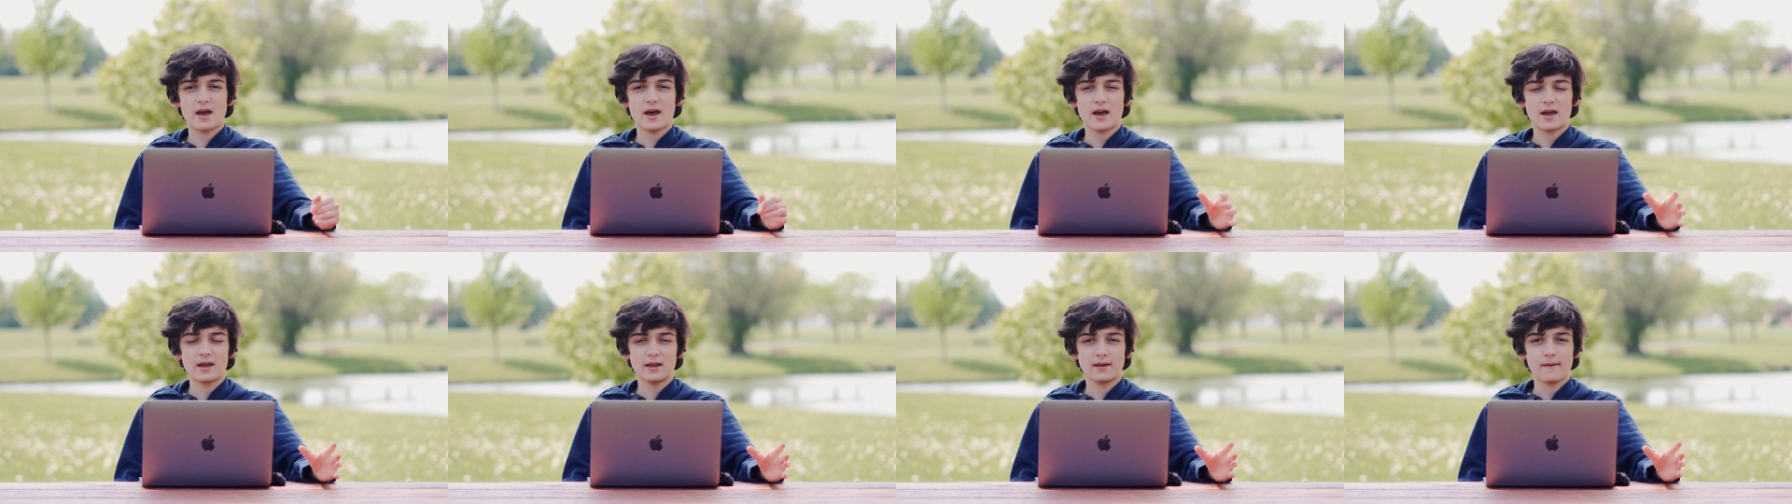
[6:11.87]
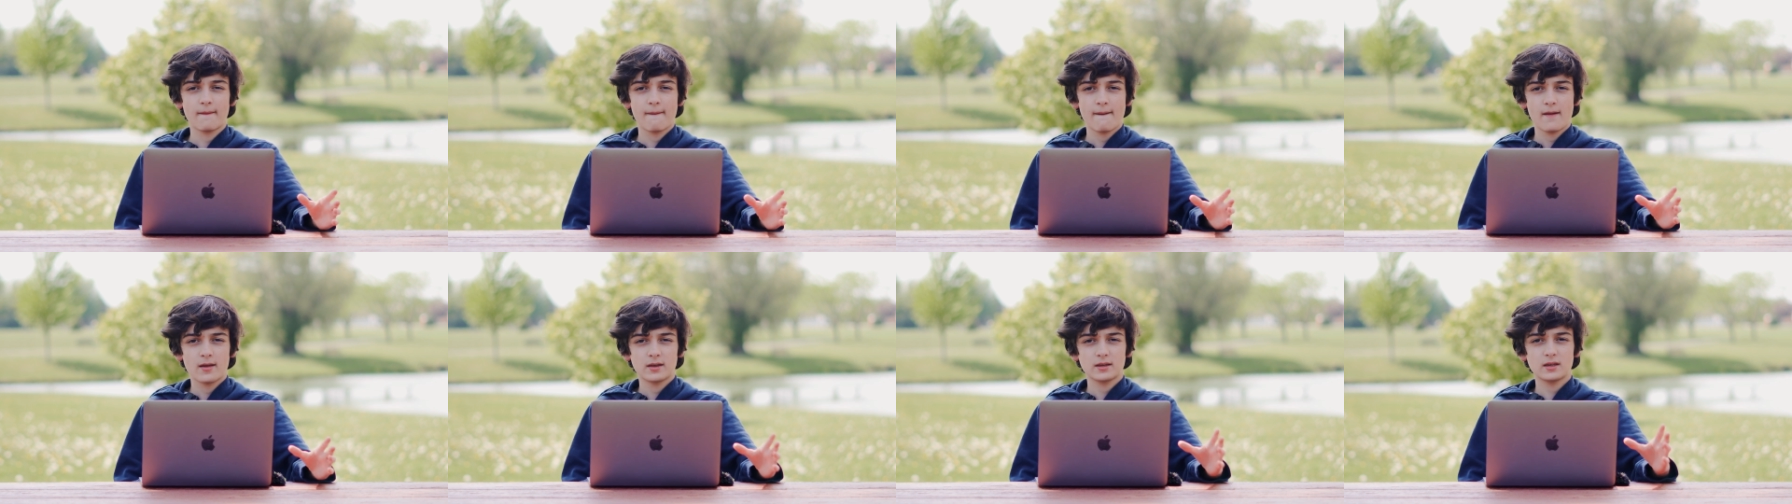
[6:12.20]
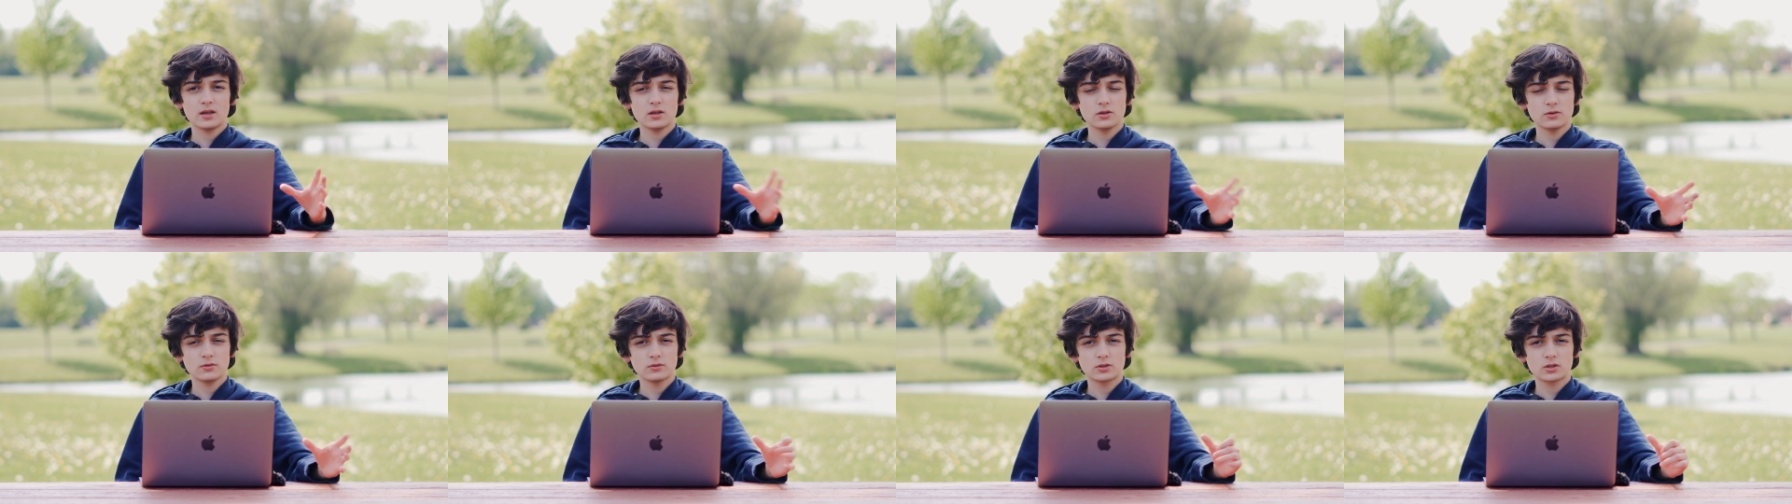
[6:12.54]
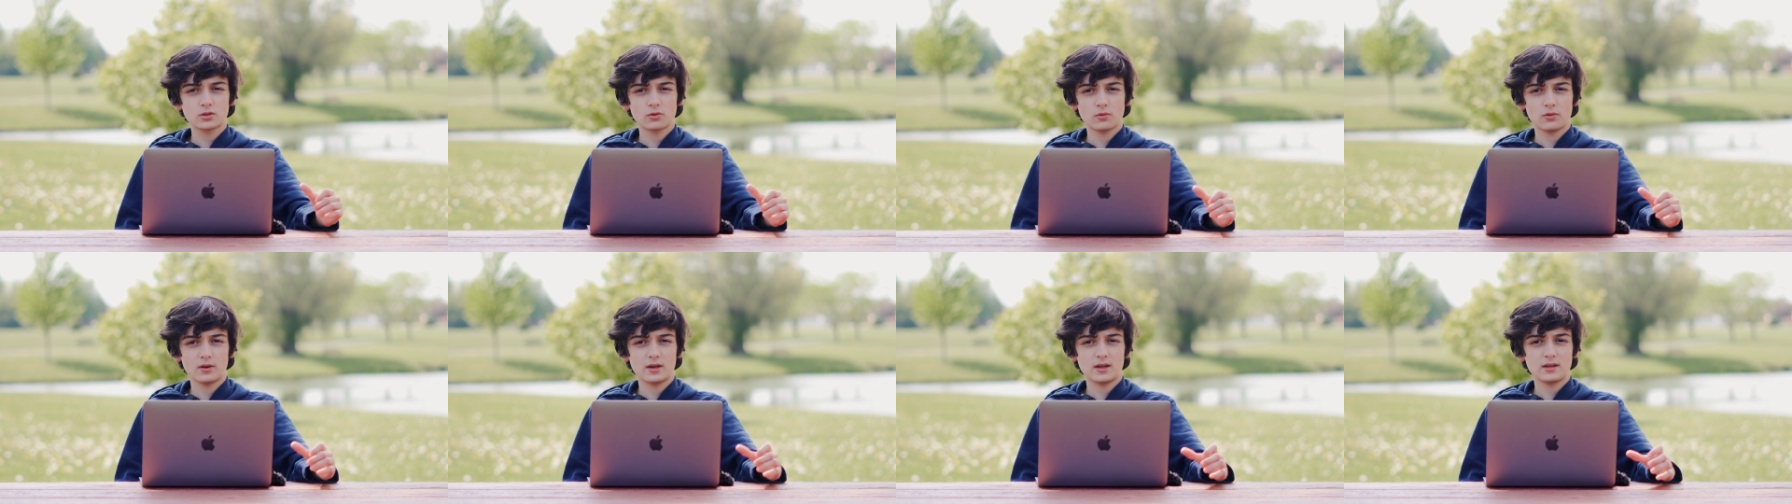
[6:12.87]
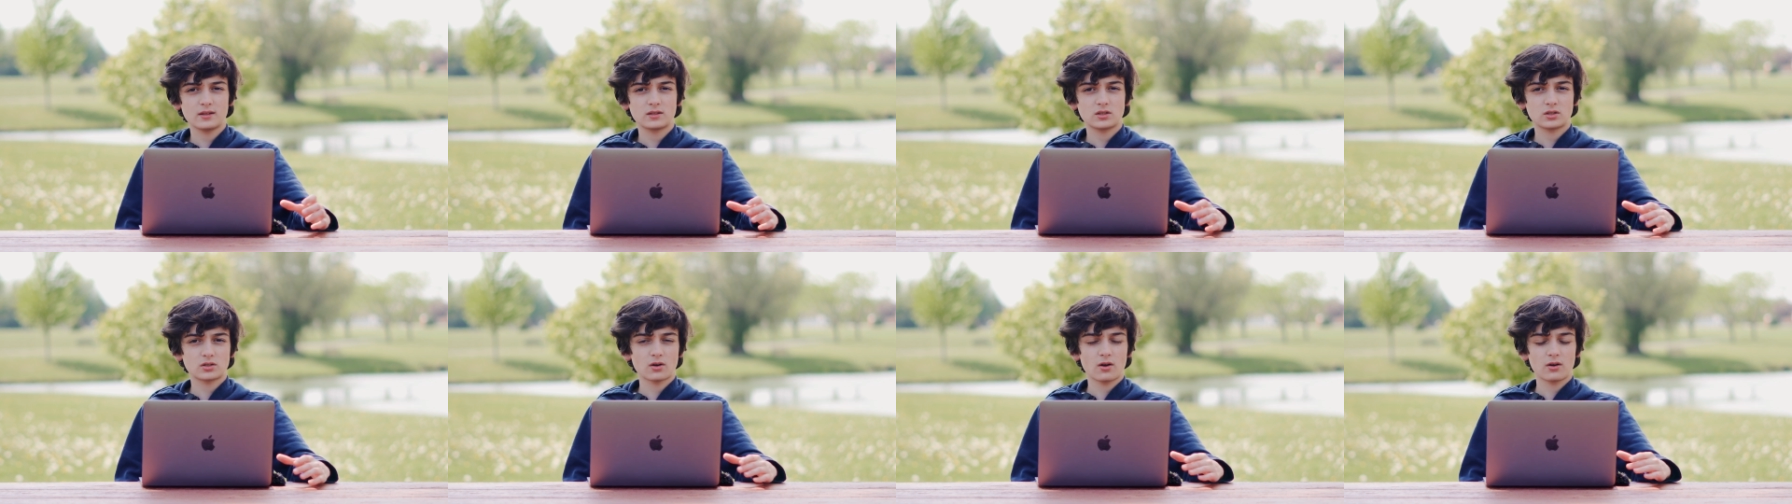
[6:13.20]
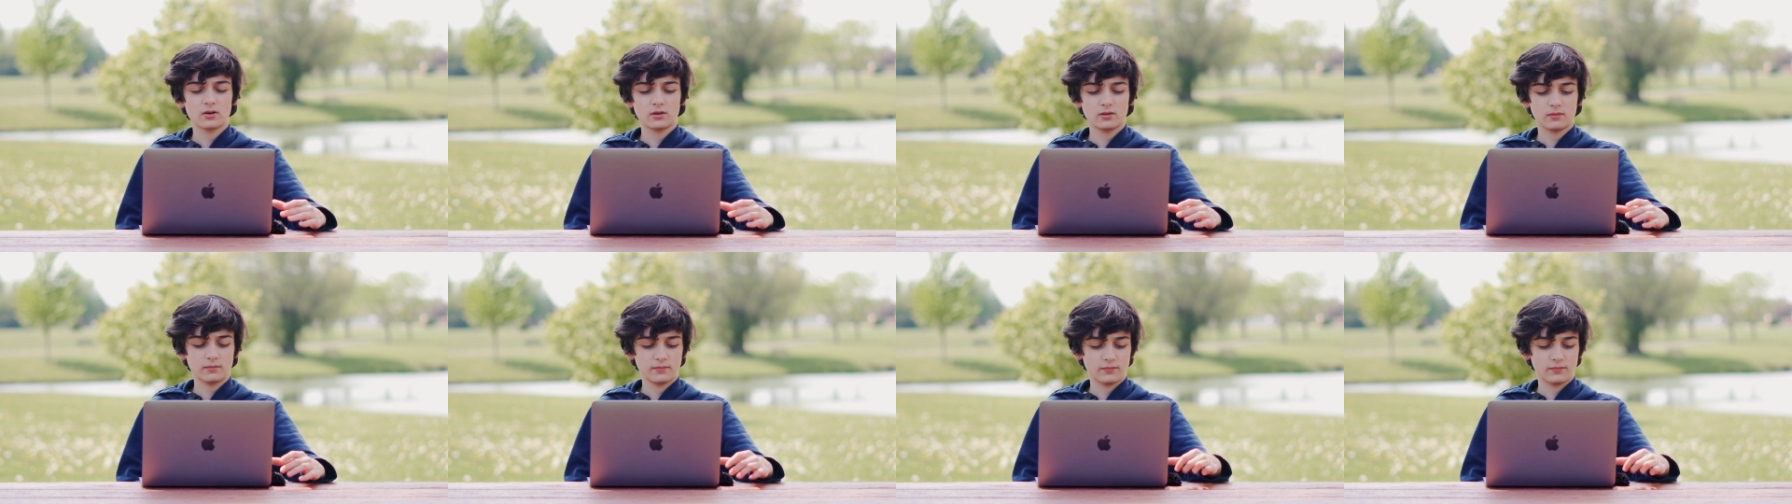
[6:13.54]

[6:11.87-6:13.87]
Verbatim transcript: I get used to it, start